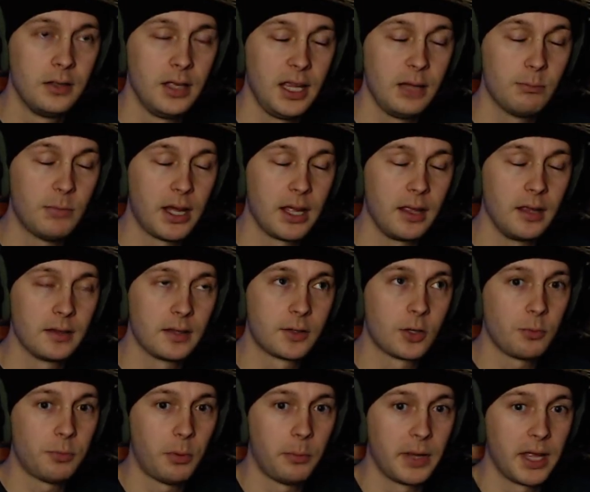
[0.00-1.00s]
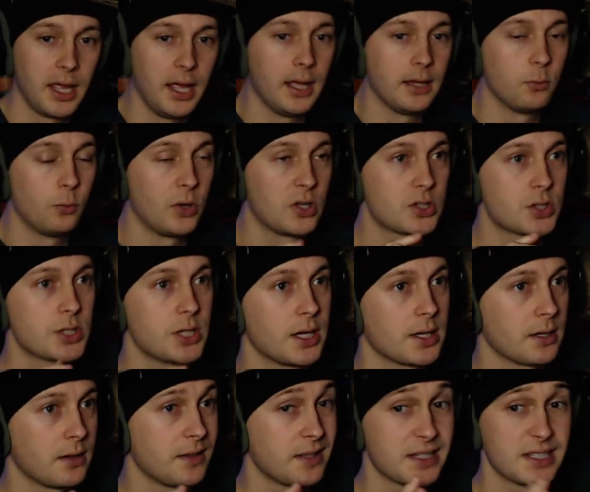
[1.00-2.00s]
in the top of my head, which
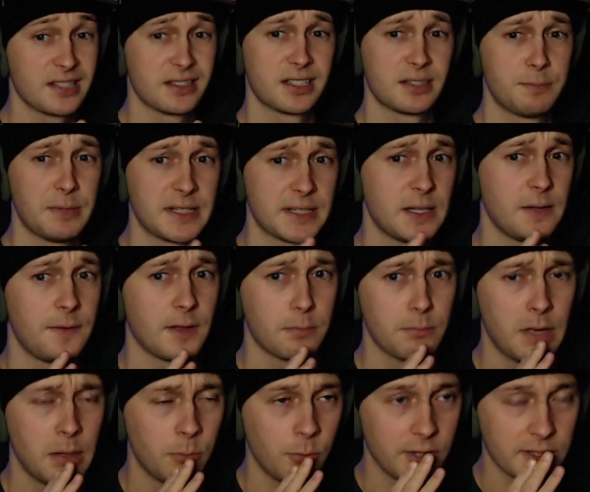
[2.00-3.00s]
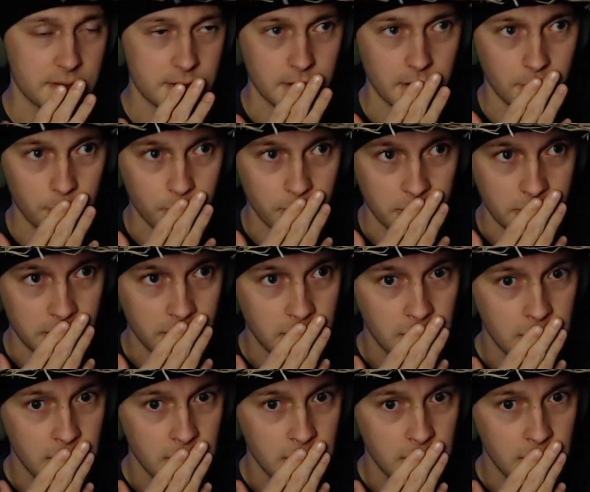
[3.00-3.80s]
specific memories they were.